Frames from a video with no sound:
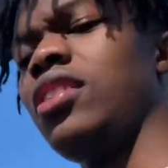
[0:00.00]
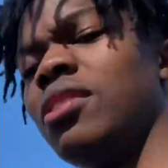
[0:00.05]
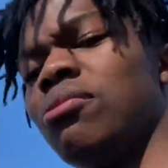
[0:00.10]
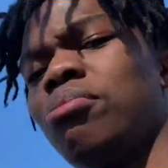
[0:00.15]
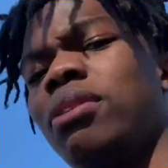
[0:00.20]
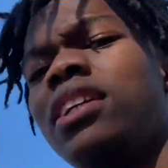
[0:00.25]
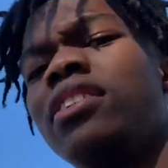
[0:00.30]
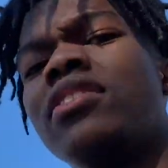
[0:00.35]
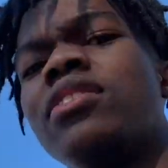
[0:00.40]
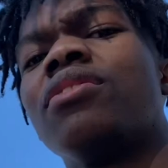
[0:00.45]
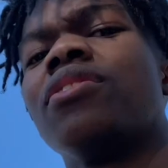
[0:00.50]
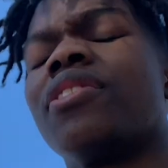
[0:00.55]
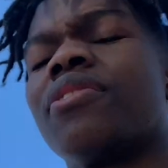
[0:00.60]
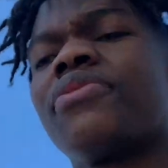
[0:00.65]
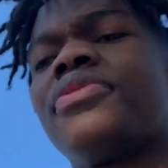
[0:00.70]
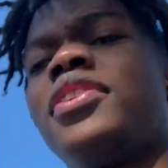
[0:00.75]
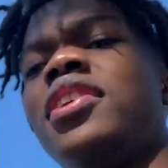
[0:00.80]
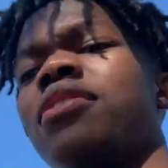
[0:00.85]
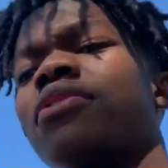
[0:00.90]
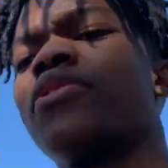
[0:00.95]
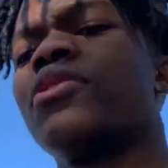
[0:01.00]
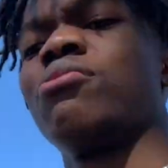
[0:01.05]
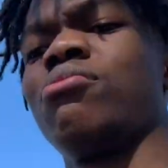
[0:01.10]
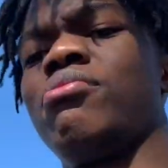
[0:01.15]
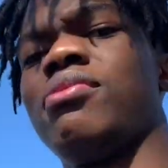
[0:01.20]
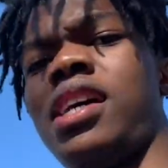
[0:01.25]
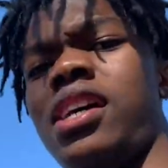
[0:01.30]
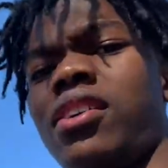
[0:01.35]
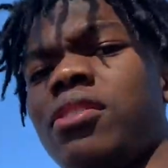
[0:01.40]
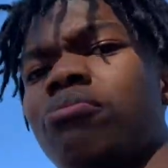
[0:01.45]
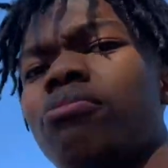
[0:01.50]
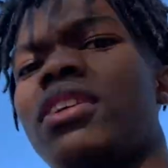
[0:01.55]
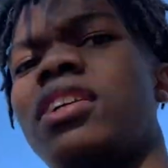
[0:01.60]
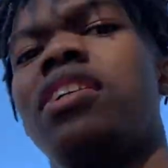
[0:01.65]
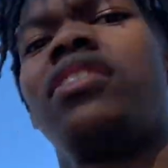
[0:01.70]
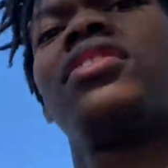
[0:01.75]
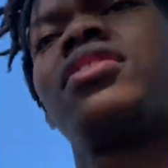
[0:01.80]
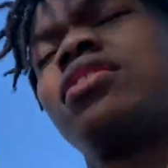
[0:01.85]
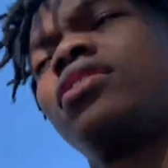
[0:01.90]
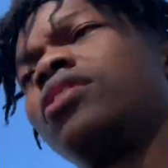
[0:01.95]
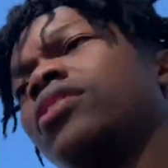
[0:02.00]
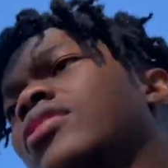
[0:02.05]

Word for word: the place is not far from our place so